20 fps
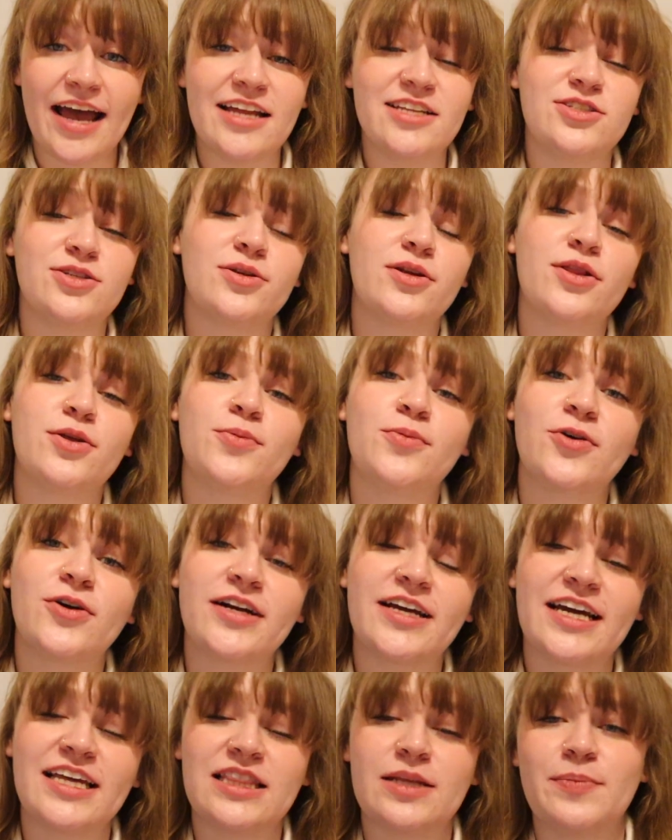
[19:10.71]
And due to the
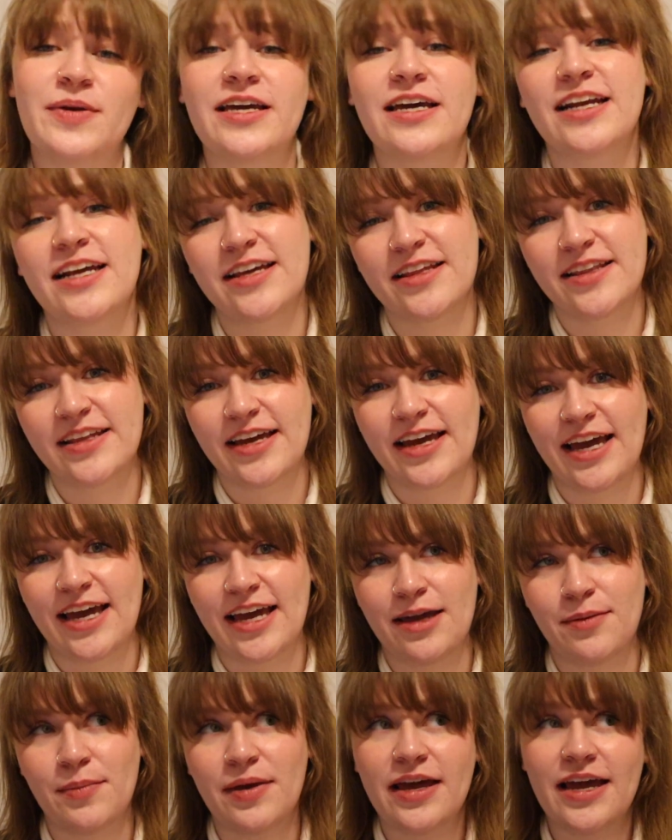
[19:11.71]
warning at the beginning of the
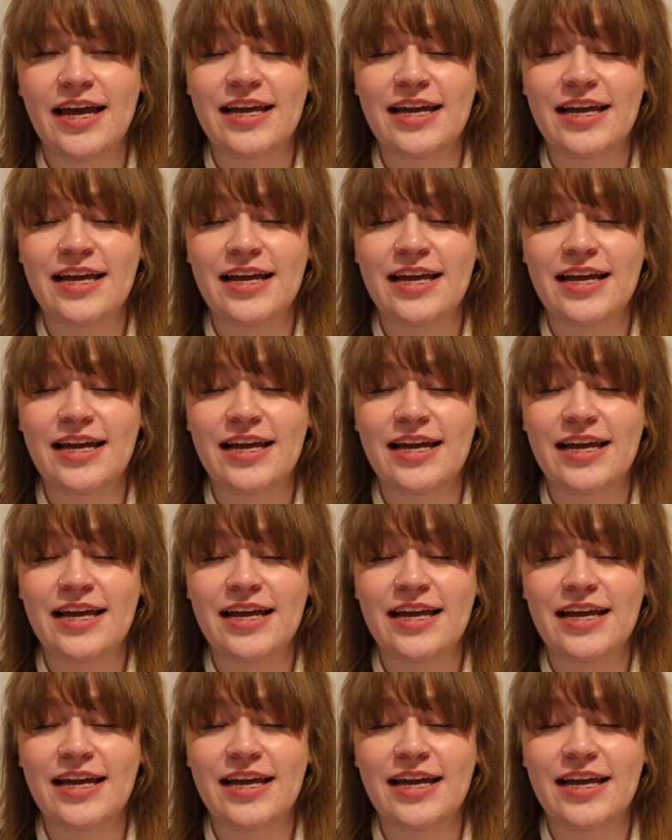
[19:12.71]
game,